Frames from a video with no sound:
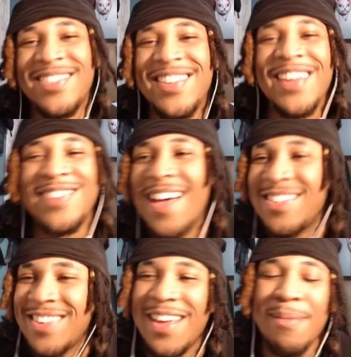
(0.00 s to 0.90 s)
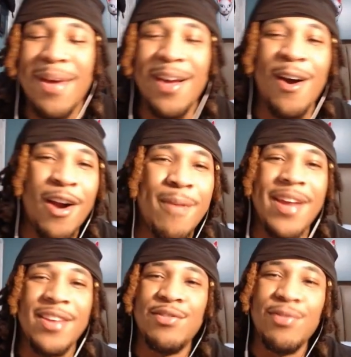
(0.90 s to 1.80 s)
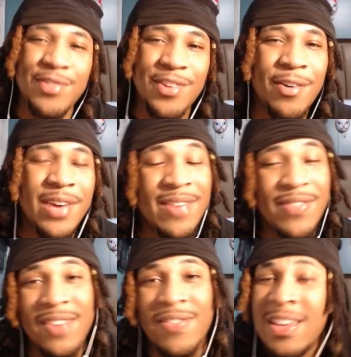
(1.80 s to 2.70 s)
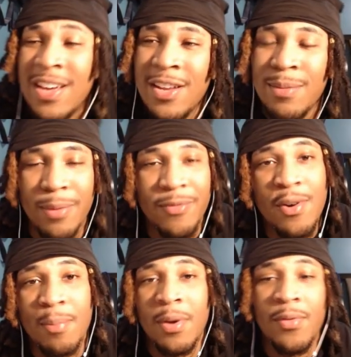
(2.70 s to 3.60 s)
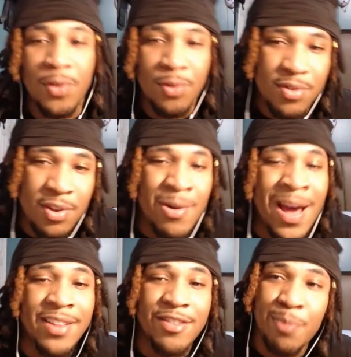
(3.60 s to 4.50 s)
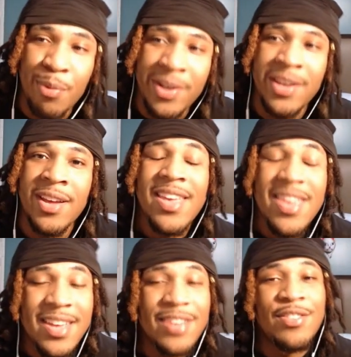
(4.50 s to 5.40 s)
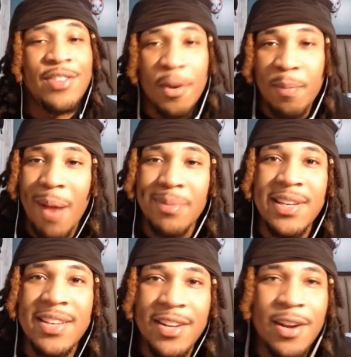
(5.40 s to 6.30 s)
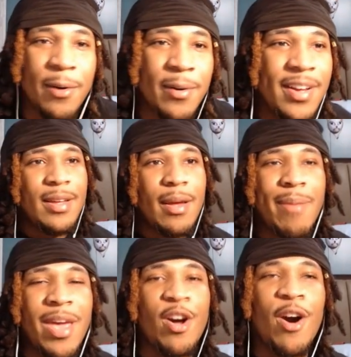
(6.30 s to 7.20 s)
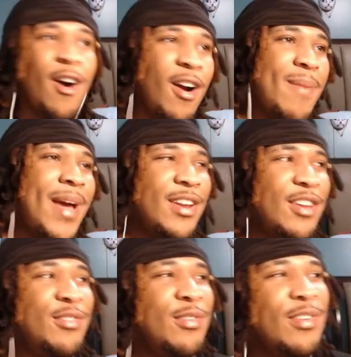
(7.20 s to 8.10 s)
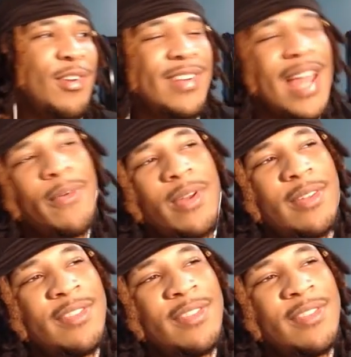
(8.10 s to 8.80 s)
said Sasuke could make an arm out of Susanoo, even if he couldn't perform perfect Susanoo at this point. He can still probably, you know, make an arm out of the Susanoo. That would,